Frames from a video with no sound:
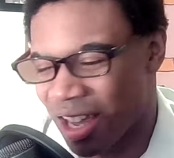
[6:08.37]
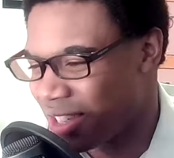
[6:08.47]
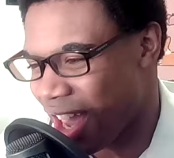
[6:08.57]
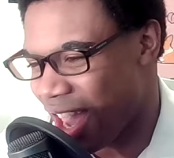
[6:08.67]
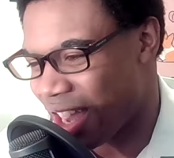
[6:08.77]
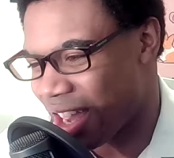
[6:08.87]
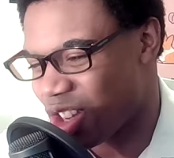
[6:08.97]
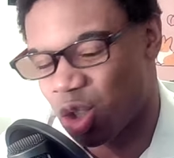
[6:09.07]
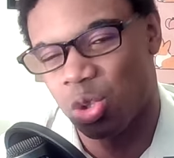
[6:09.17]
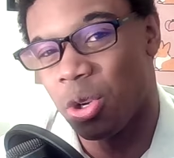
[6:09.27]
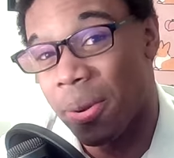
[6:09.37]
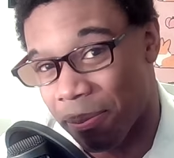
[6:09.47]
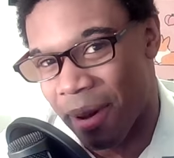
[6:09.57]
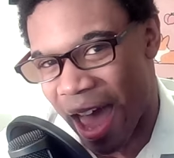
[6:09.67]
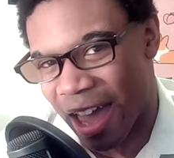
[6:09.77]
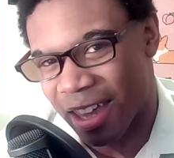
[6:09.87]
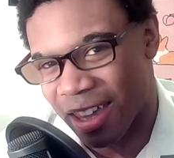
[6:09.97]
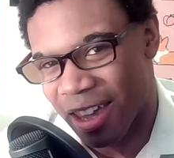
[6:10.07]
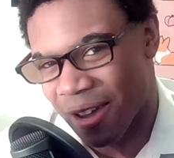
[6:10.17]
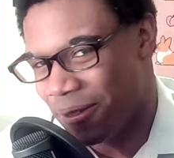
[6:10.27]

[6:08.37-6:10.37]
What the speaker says: It's like strip back, if